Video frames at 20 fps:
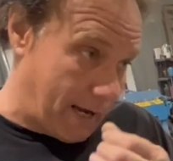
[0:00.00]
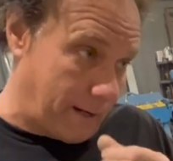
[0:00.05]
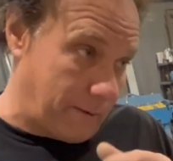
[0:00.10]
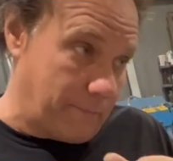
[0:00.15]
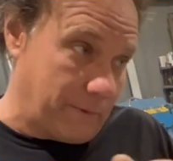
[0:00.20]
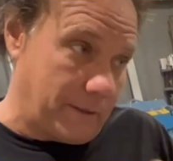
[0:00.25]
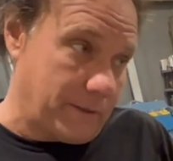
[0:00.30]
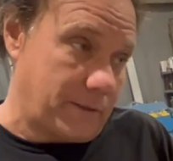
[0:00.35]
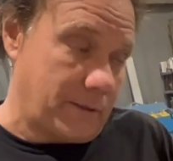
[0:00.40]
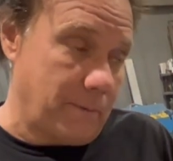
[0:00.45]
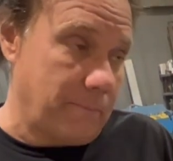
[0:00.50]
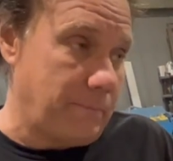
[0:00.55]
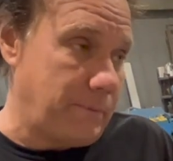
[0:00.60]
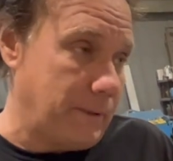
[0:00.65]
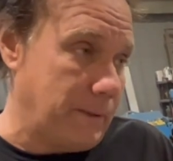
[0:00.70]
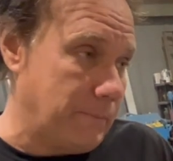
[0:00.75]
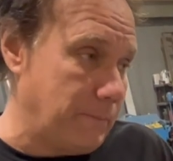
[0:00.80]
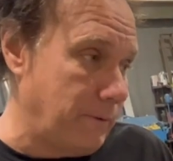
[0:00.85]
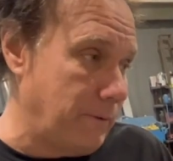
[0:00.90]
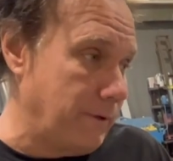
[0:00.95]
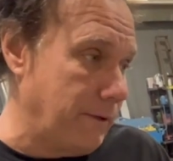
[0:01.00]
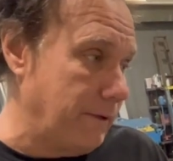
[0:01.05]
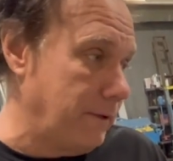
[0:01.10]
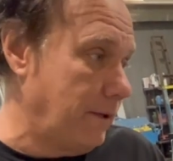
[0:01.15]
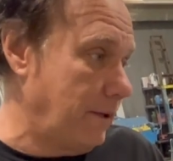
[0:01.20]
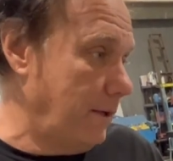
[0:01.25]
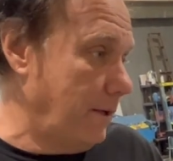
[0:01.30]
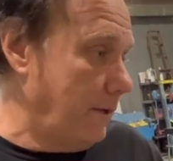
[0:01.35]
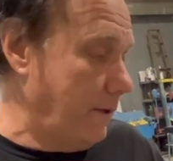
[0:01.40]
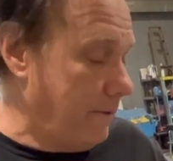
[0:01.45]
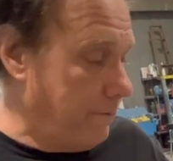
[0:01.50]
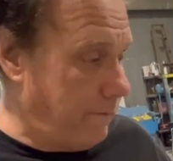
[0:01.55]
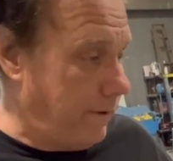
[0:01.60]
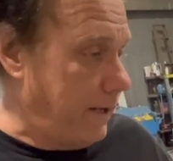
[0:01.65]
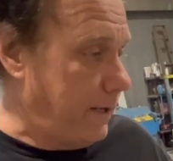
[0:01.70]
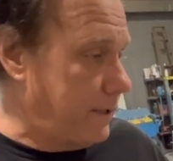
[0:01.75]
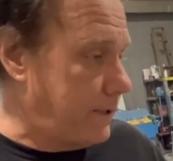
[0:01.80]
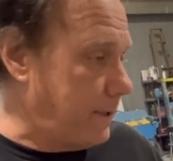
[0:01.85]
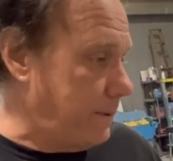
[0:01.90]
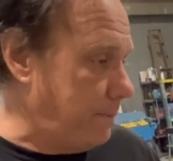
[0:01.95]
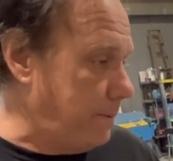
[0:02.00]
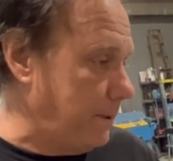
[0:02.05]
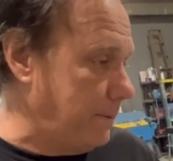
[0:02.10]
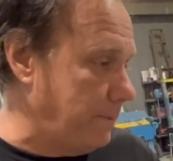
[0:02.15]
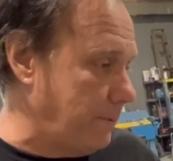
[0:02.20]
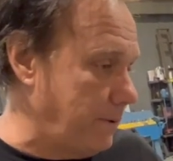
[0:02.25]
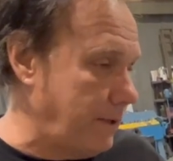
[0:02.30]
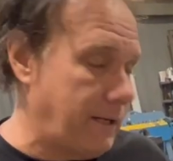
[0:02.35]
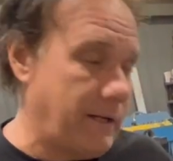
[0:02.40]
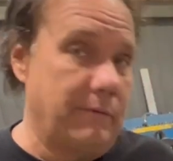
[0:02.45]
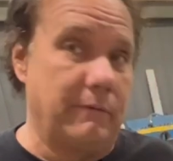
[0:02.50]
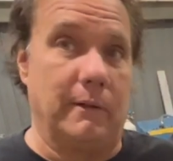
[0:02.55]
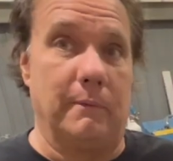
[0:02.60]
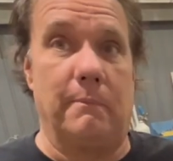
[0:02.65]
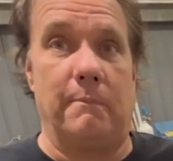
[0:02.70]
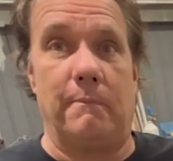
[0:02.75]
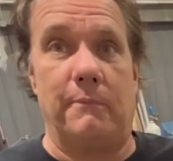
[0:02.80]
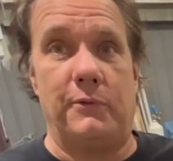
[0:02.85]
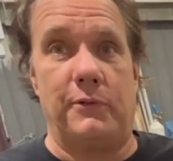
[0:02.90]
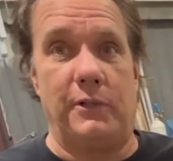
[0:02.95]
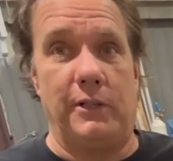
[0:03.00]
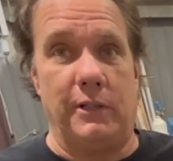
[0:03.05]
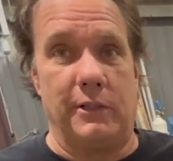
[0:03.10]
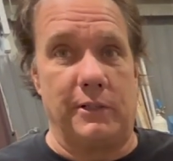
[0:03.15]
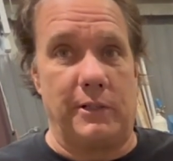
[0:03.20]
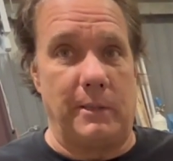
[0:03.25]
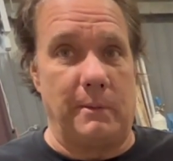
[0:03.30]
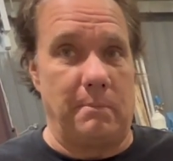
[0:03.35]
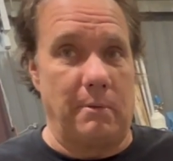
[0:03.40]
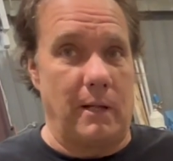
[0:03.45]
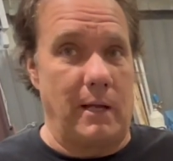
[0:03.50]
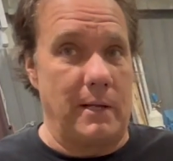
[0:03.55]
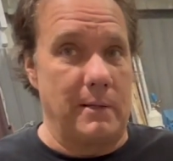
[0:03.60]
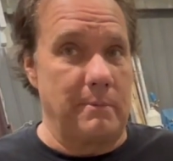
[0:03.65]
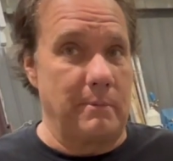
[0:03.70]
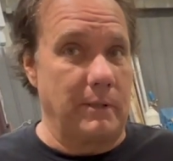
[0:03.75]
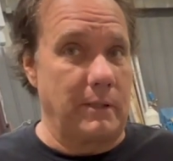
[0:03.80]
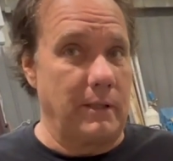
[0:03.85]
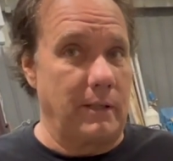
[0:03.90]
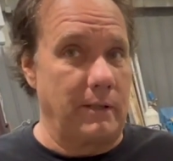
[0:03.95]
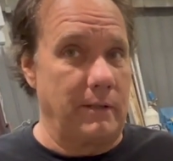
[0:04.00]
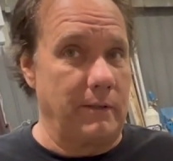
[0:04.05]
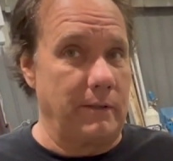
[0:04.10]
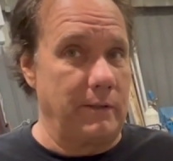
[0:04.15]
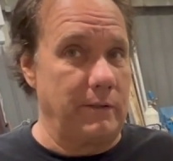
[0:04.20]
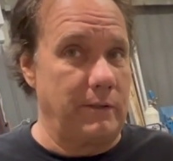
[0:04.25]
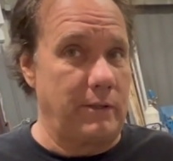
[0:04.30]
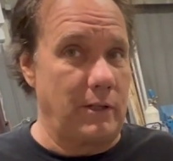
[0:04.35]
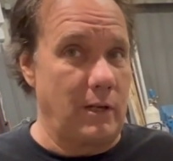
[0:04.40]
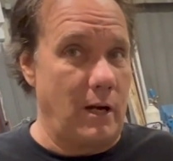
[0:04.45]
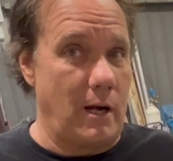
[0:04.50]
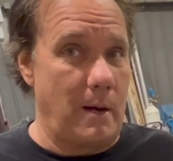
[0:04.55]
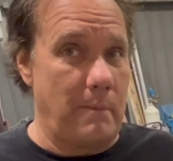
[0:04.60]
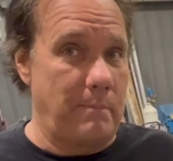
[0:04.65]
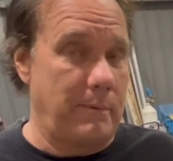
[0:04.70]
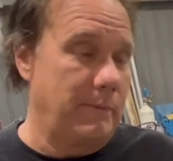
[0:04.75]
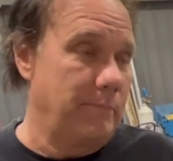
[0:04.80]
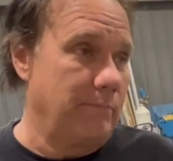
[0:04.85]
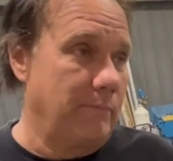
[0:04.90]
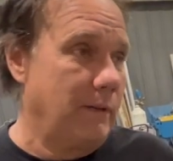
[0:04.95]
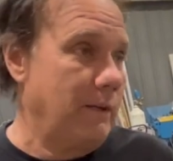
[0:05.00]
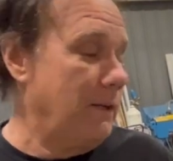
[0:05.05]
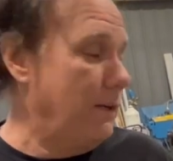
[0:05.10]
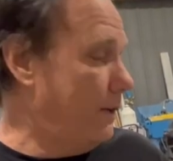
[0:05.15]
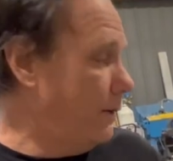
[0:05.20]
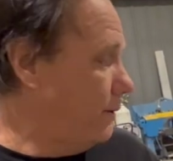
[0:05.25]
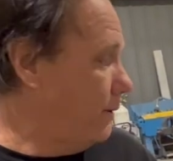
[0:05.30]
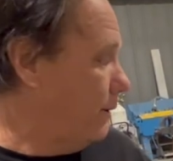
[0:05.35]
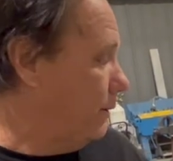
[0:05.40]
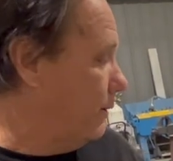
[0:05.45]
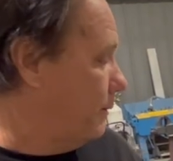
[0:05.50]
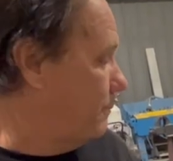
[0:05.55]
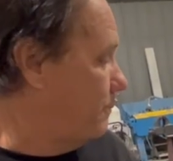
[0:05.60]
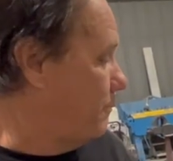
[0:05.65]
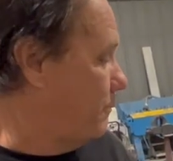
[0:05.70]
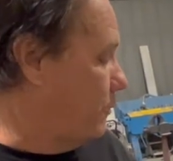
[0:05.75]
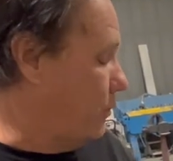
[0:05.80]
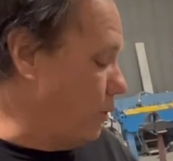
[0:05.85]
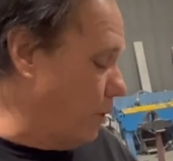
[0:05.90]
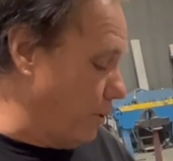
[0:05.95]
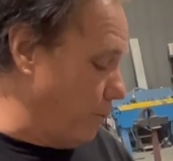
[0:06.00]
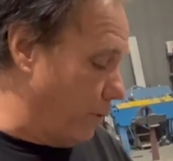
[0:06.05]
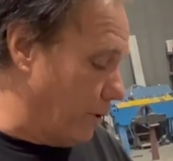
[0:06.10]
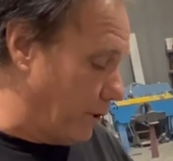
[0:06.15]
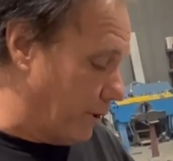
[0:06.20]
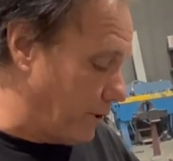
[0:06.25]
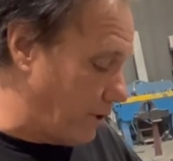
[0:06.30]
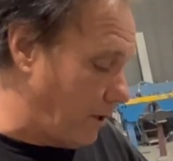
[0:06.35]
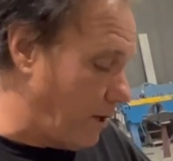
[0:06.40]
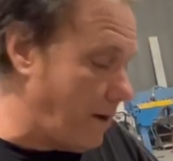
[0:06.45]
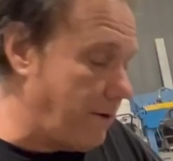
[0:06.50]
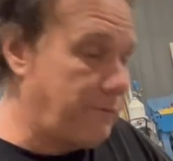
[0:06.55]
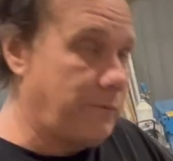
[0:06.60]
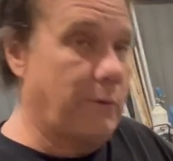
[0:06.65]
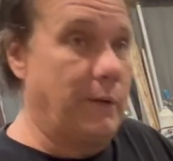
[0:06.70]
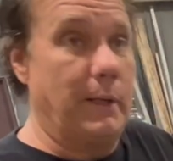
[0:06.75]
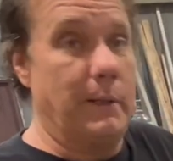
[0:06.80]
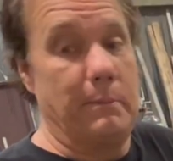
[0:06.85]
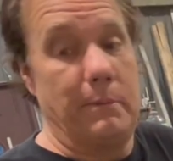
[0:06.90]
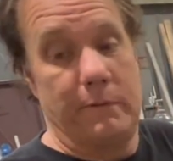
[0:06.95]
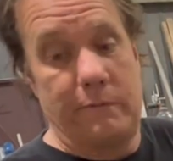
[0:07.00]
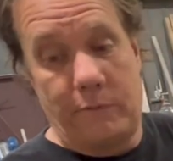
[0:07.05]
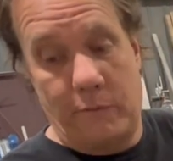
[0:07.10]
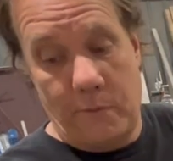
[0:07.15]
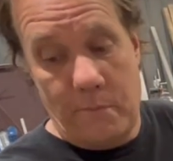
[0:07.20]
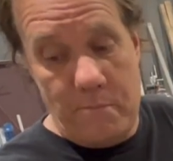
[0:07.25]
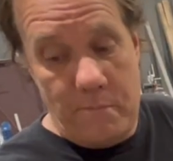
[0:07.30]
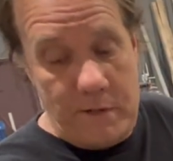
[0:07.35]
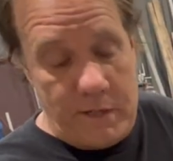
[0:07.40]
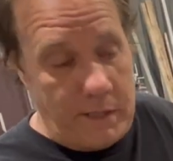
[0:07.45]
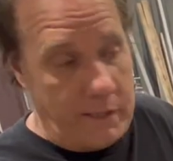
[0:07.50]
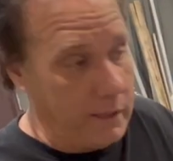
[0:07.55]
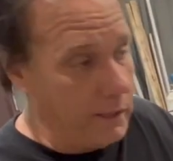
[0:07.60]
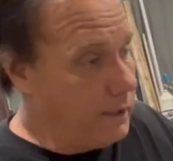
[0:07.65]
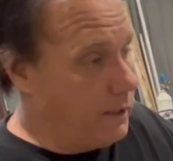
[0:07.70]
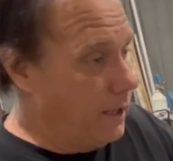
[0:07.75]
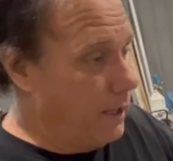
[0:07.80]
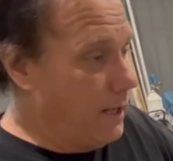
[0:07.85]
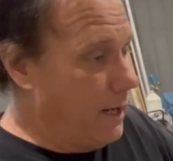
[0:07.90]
I mean, some people, the fancy people, have a CNC plasma cutter in shop and they're good with the software, but for me,